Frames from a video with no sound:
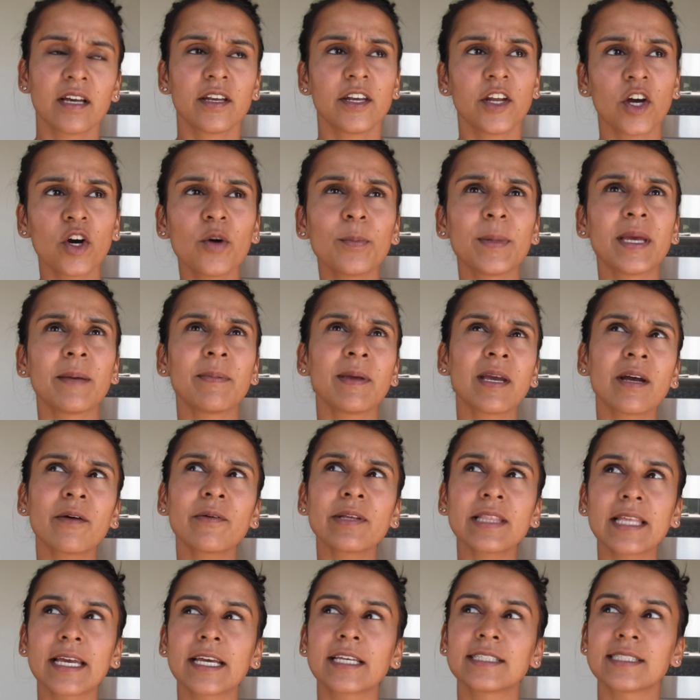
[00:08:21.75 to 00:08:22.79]
No, maybe I
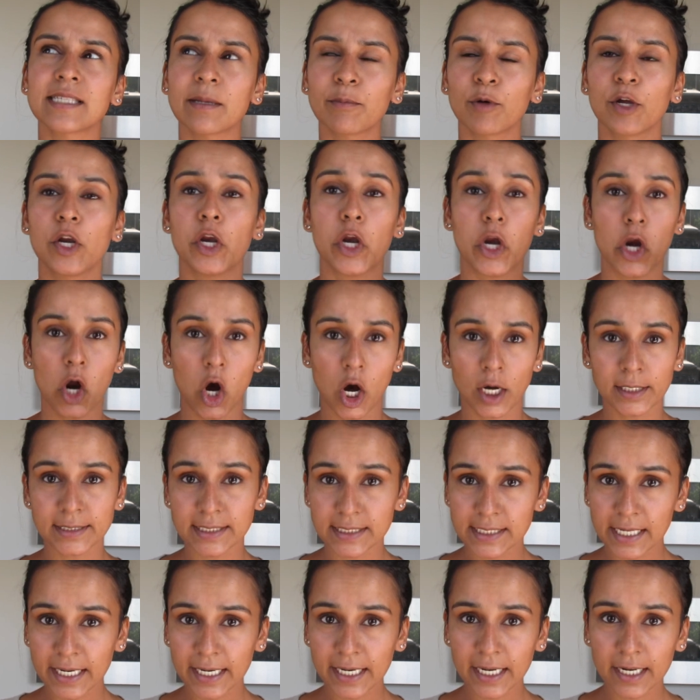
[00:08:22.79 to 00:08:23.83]
would like someone not
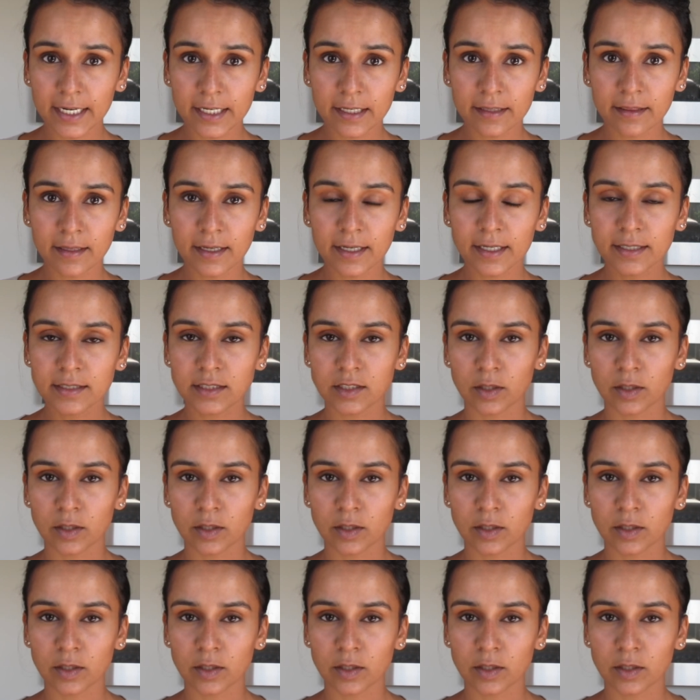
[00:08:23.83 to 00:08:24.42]
saying anything.